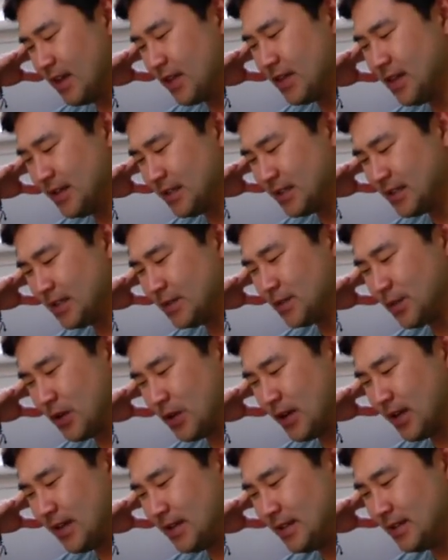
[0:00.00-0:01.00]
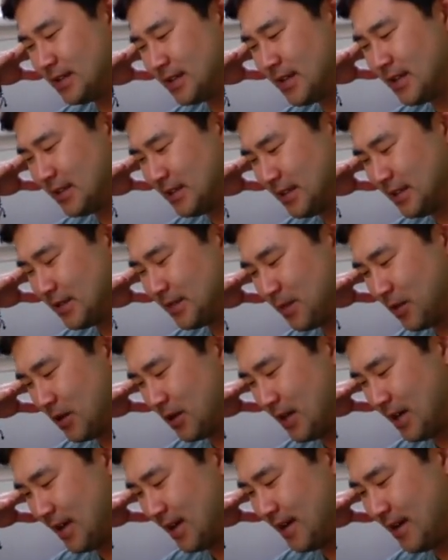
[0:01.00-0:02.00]
This is
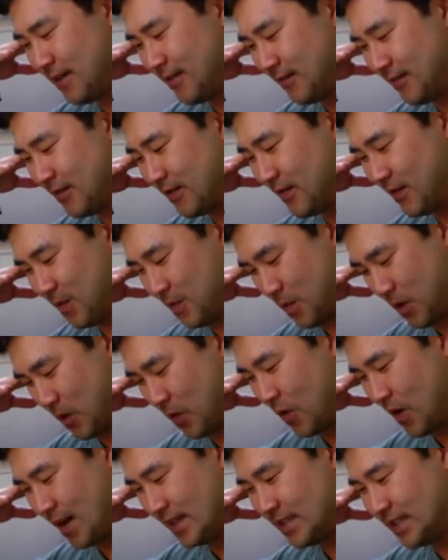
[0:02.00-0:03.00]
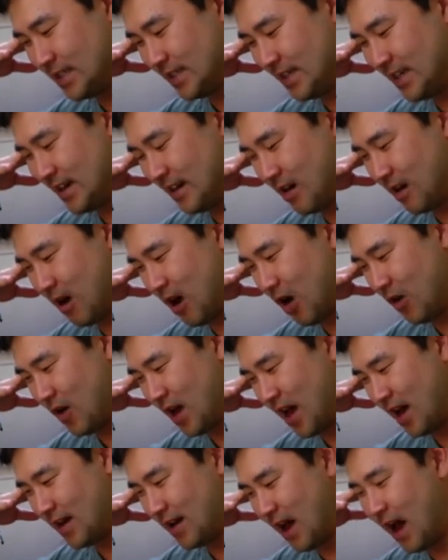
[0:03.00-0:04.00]
pretty crazy here,
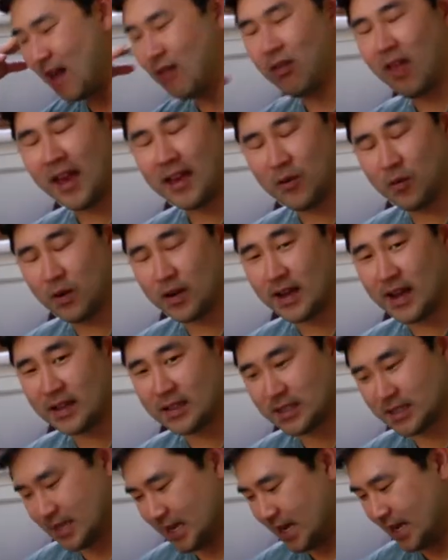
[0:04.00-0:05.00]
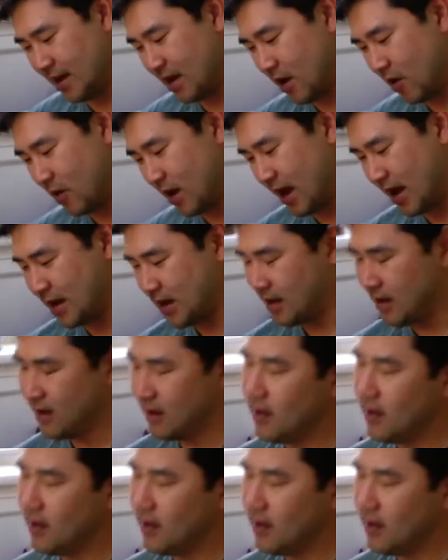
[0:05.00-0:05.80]
okay? I like what I see, okay?